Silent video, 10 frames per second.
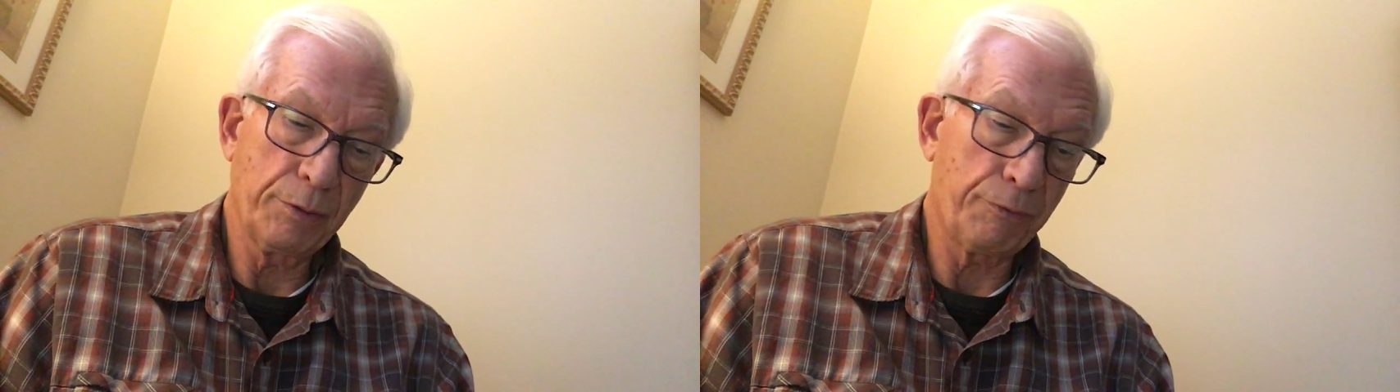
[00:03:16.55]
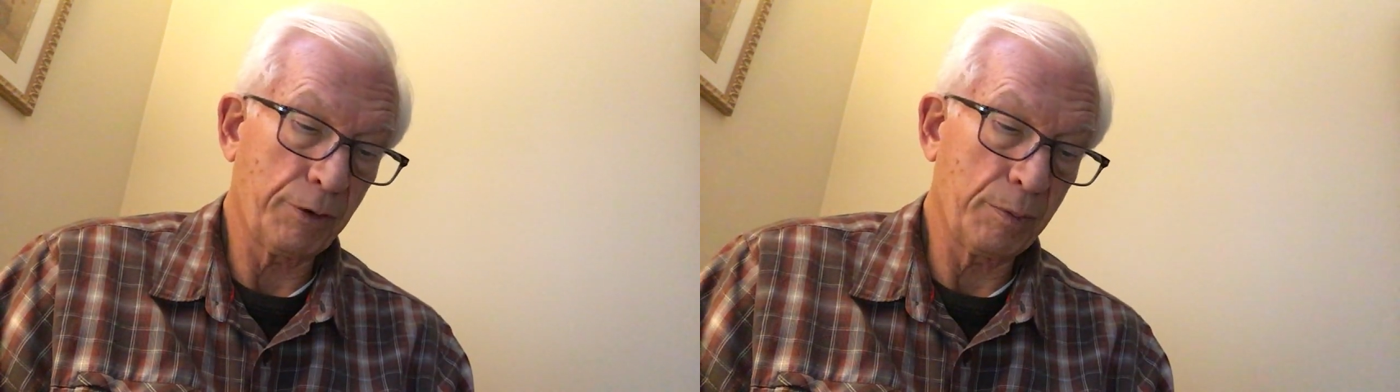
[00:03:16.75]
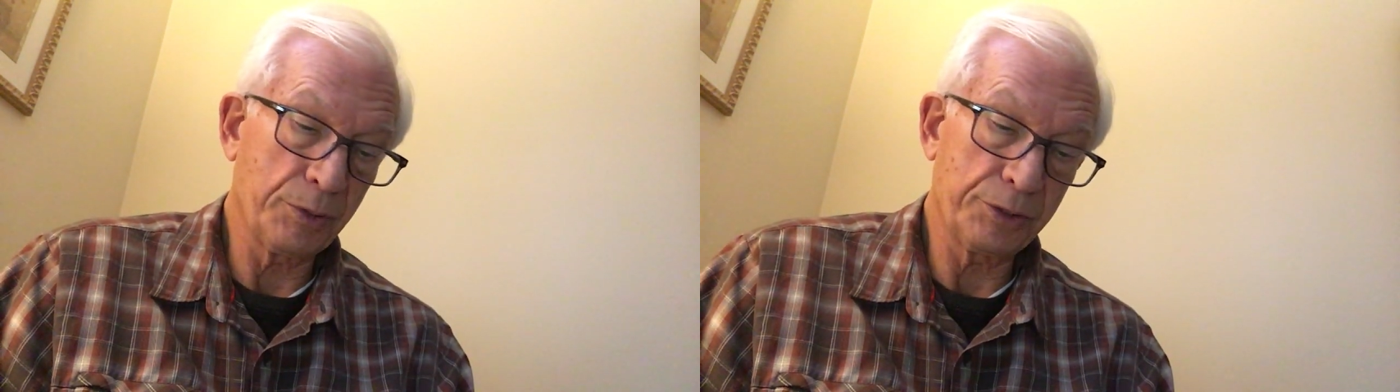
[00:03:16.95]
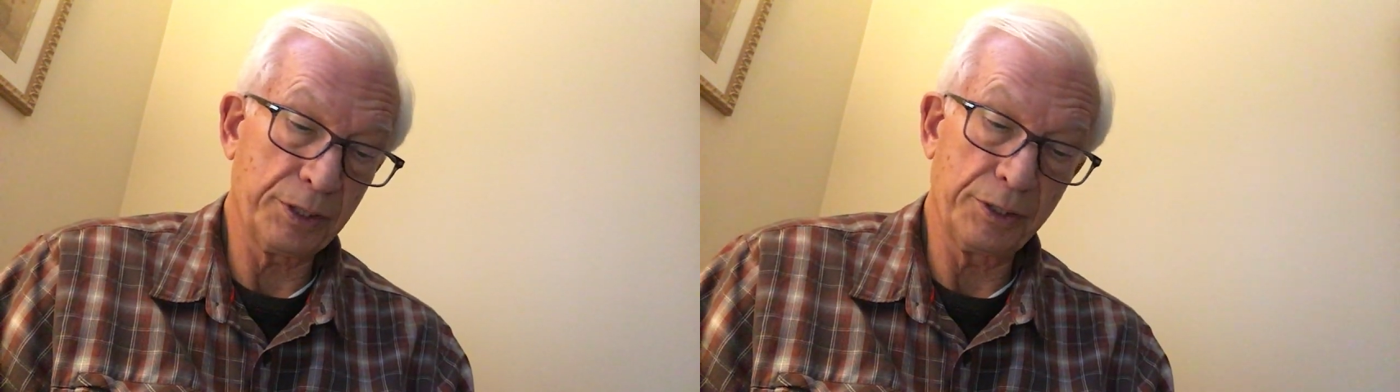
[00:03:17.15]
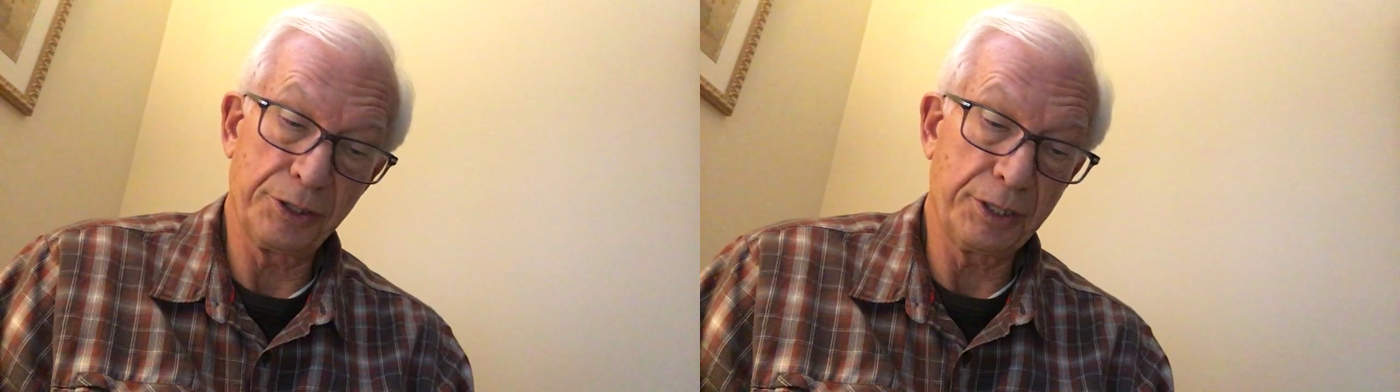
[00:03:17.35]
farmer said
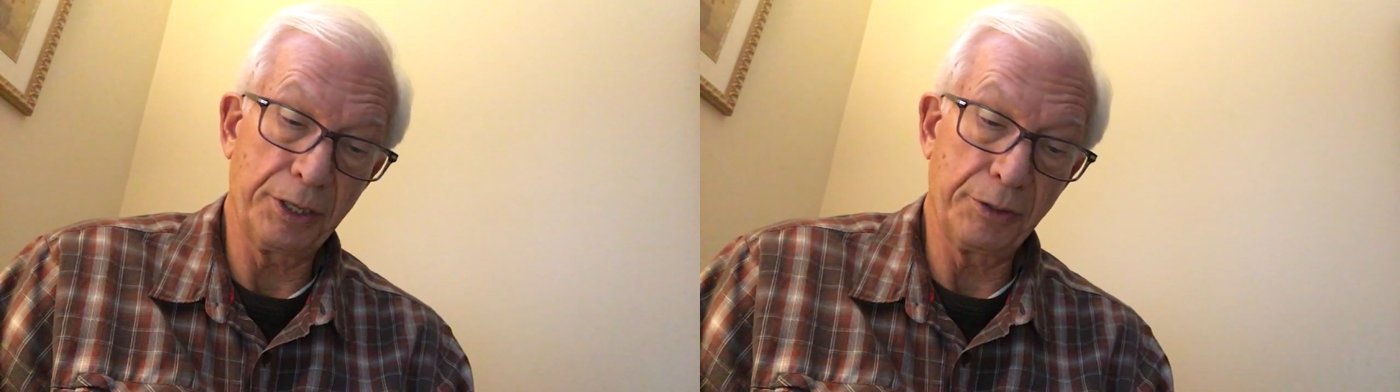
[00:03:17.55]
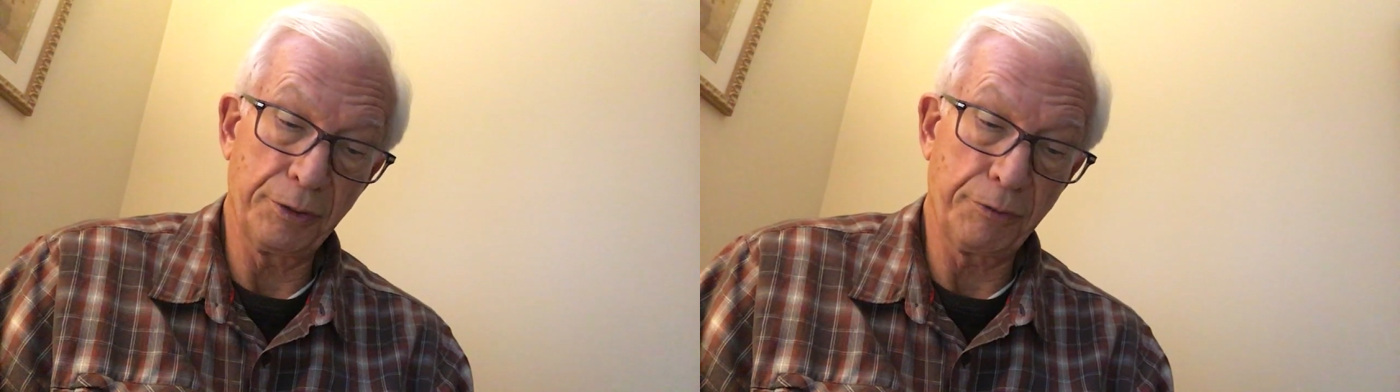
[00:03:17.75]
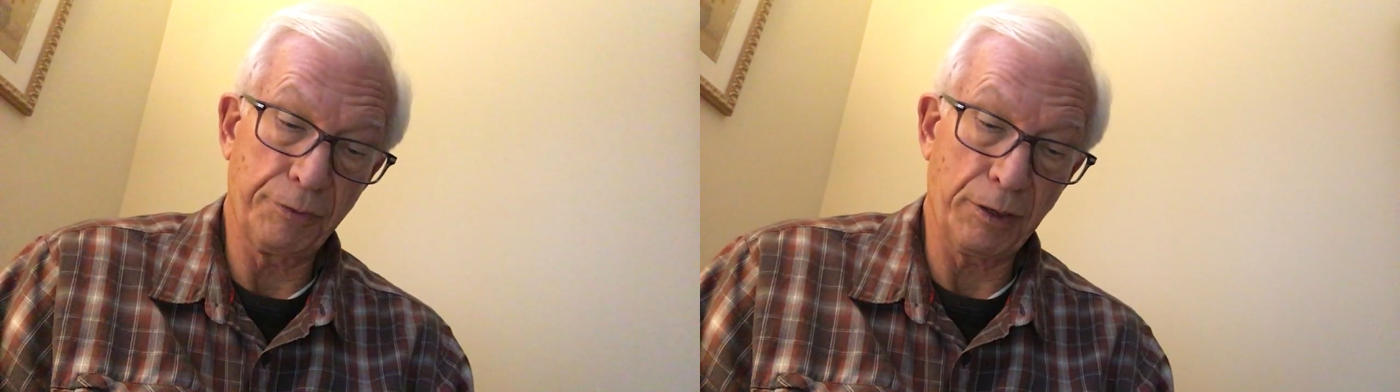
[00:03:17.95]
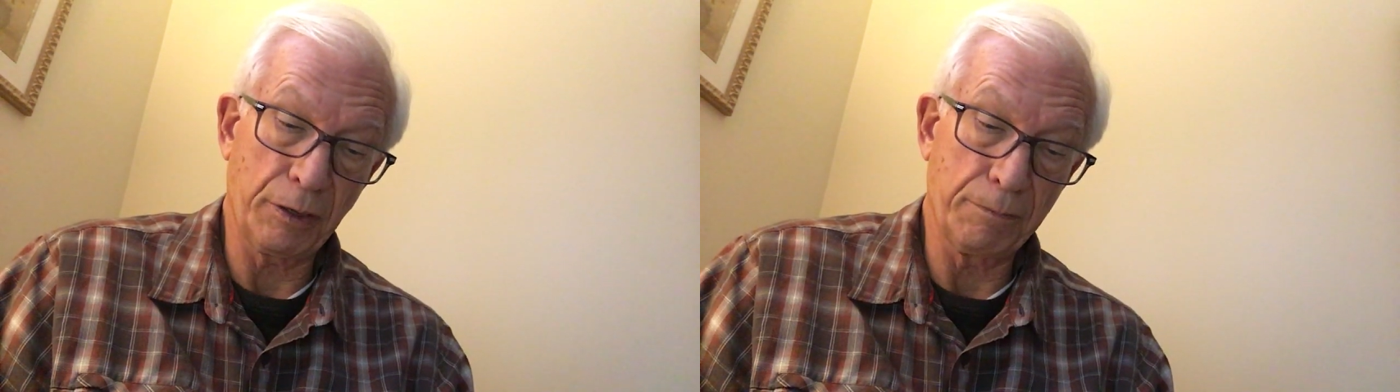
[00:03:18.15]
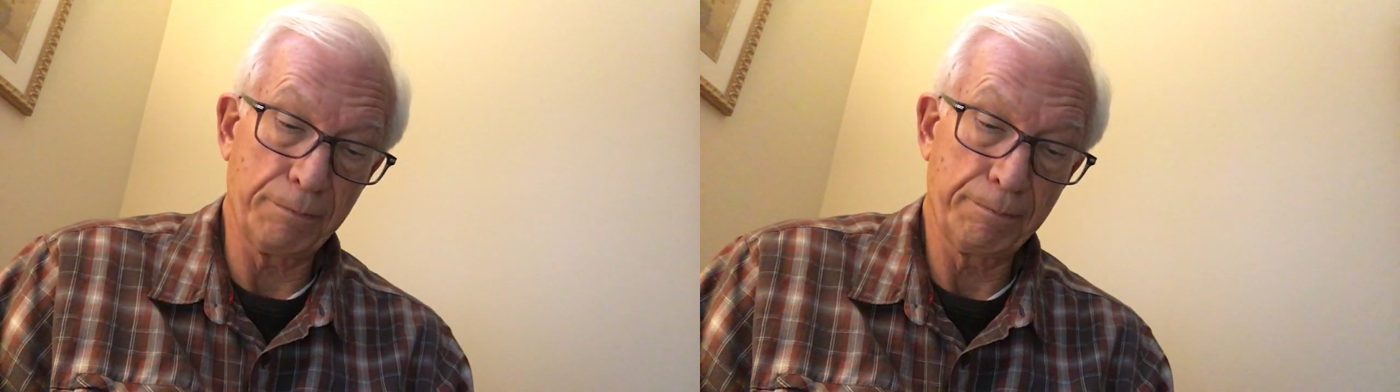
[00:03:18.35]
to stay near the
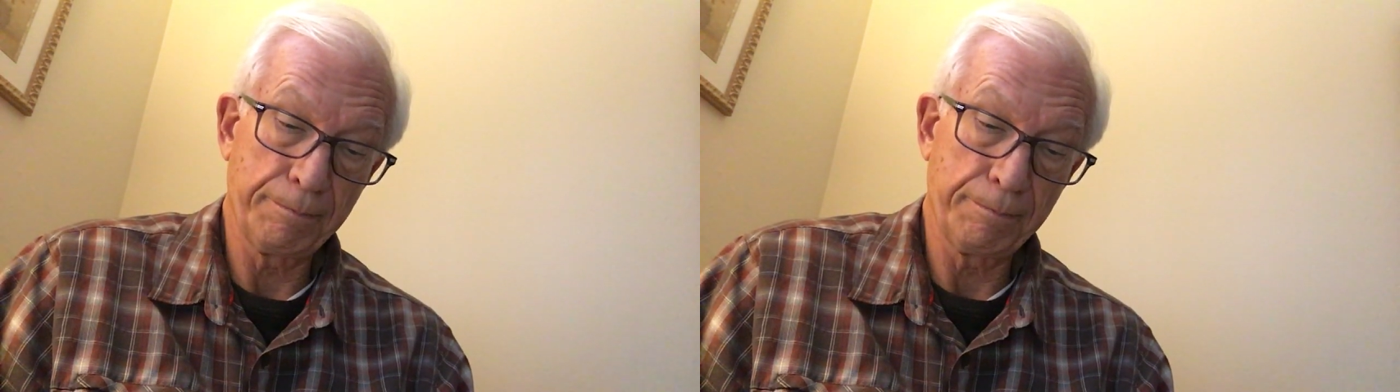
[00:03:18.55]
farm